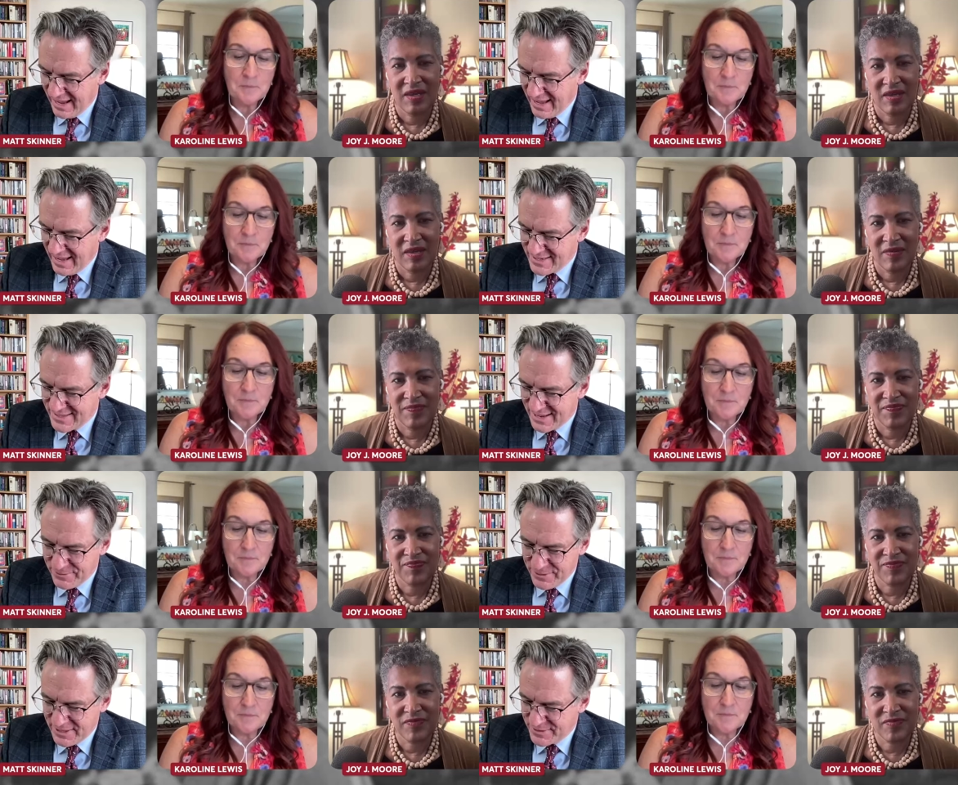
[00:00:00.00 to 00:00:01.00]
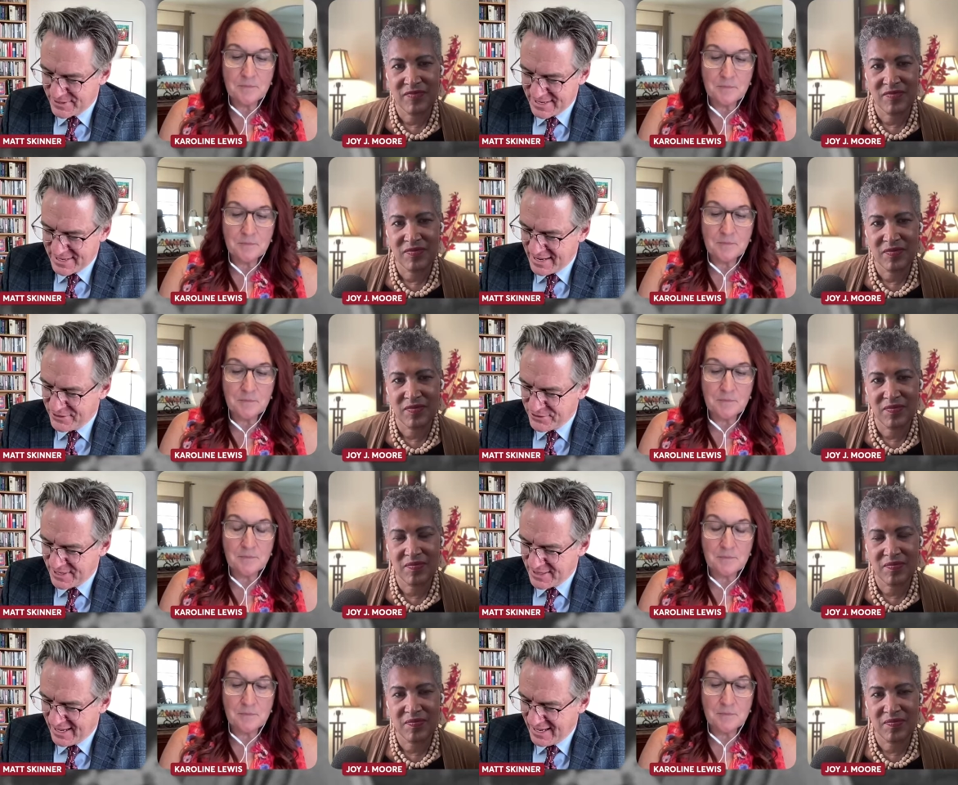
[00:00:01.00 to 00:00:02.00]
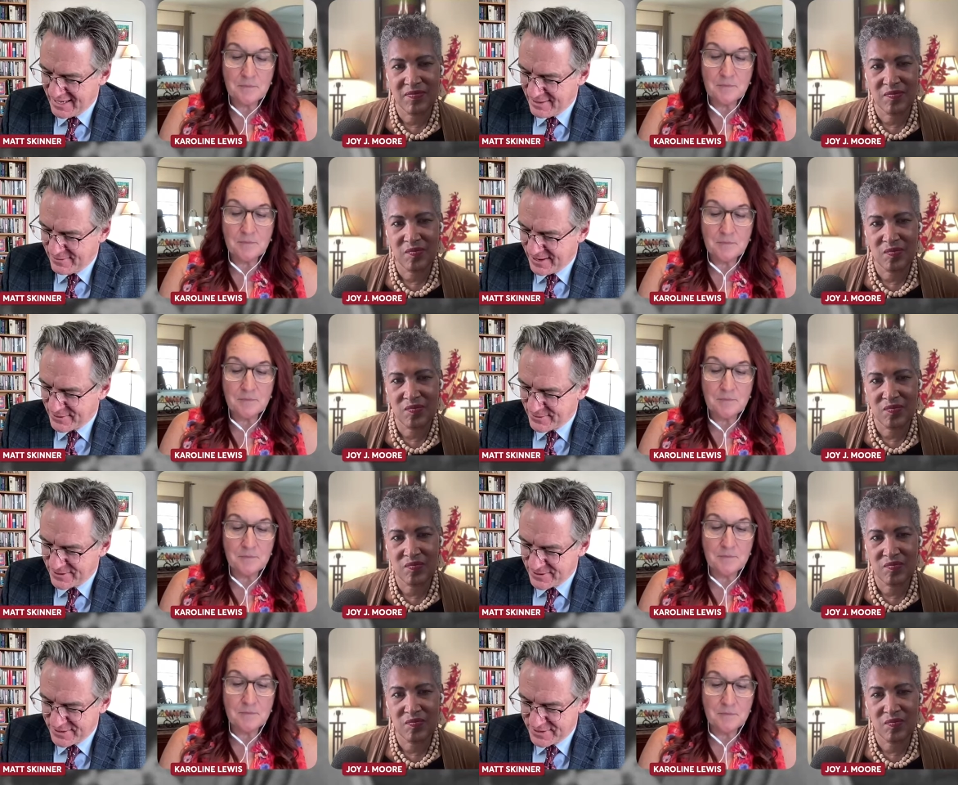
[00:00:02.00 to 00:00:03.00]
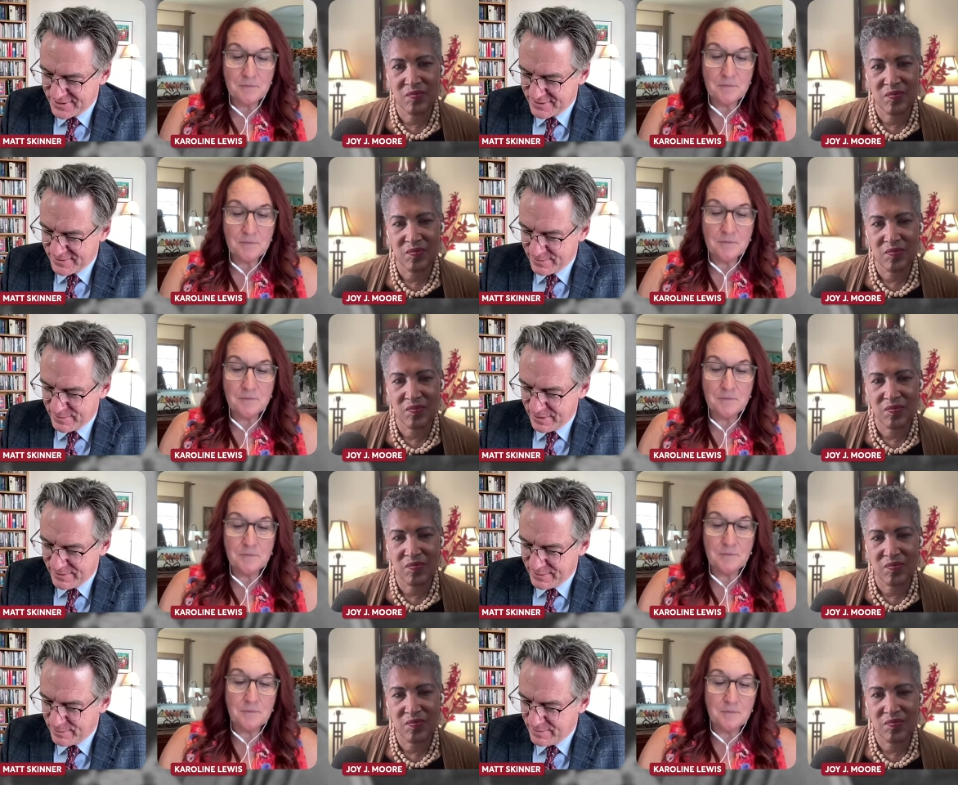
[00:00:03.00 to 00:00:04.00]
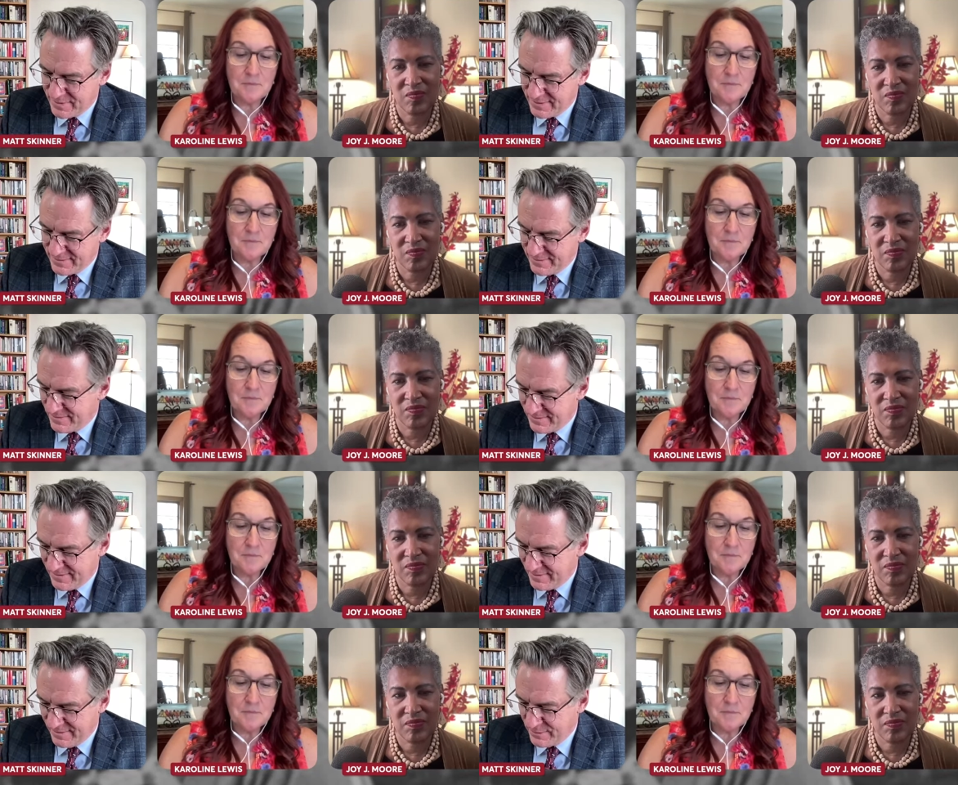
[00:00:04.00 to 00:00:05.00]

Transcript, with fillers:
Speaker 1: and just that really, there's such an interesting line in the final verse of the, of the of the